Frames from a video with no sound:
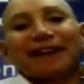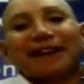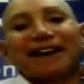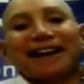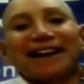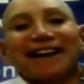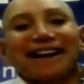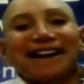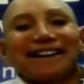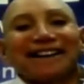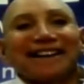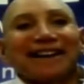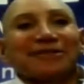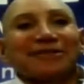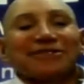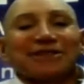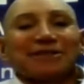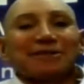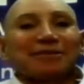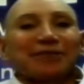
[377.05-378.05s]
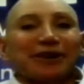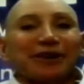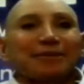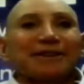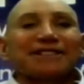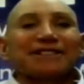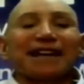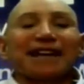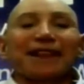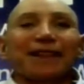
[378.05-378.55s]
That wasn't the
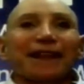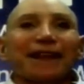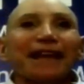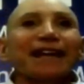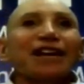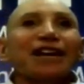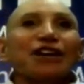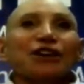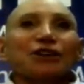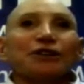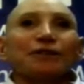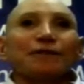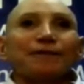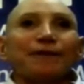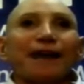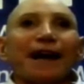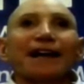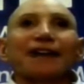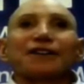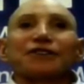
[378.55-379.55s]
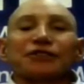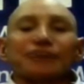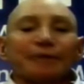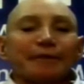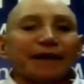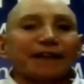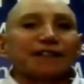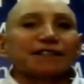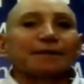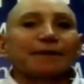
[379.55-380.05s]
purpose. I think you'll find a
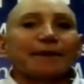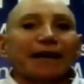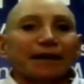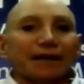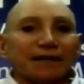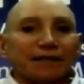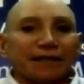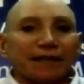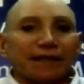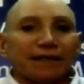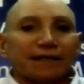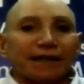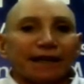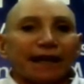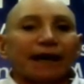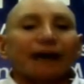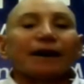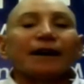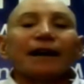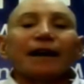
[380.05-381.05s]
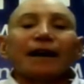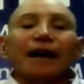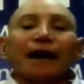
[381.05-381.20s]
tremendous amount of detail